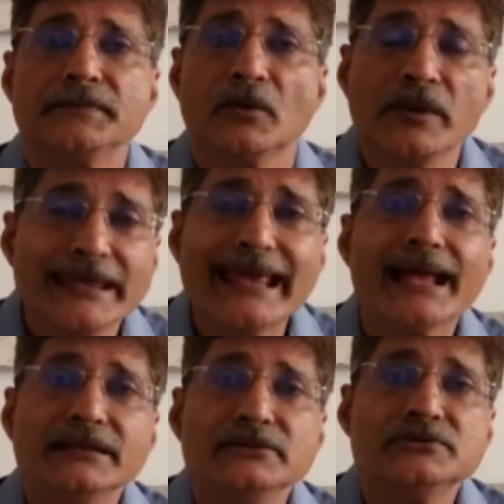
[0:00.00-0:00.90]
we
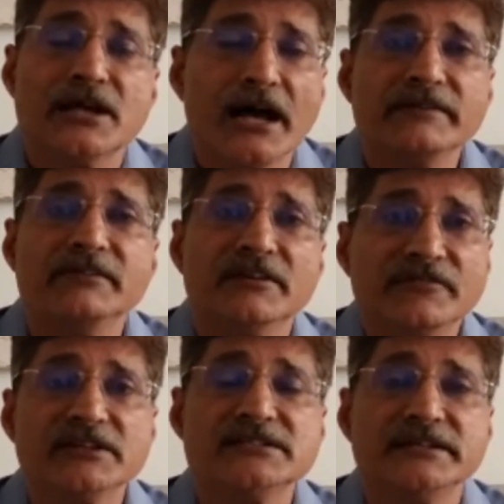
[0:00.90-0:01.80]
can use
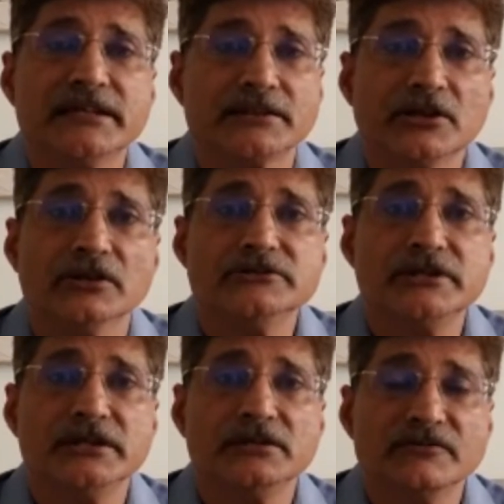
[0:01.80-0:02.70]
IVF ICSI
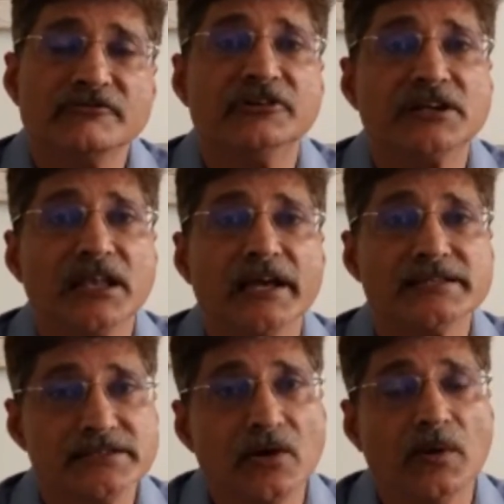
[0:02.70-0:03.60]
technology to
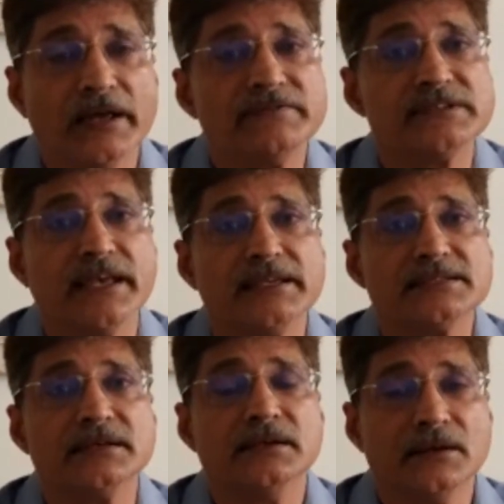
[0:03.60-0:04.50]
fertilize your wife's
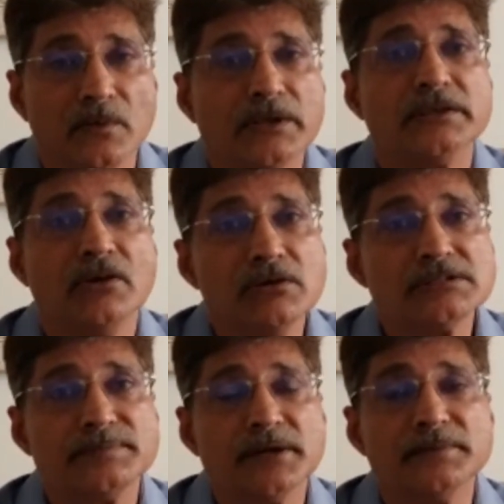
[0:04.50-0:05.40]
eggs with your
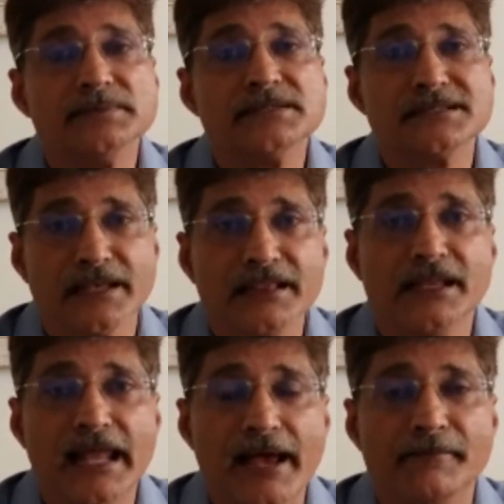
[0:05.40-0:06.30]
sperms in the
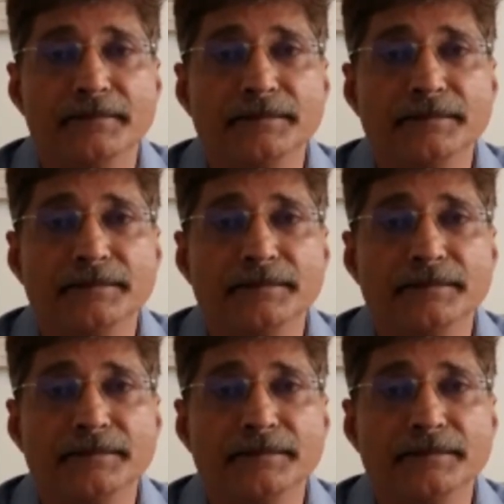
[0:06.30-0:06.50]
lab.